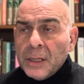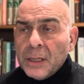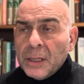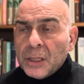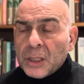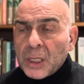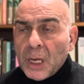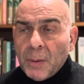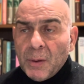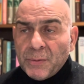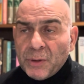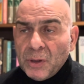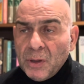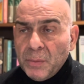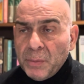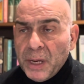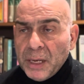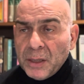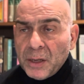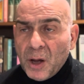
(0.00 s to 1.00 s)
Some of you
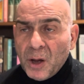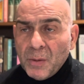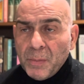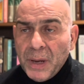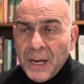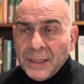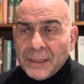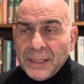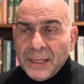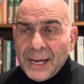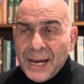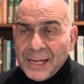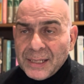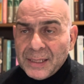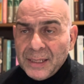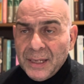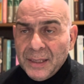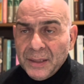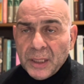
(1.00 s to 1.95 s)
may know Mehdi Hasan.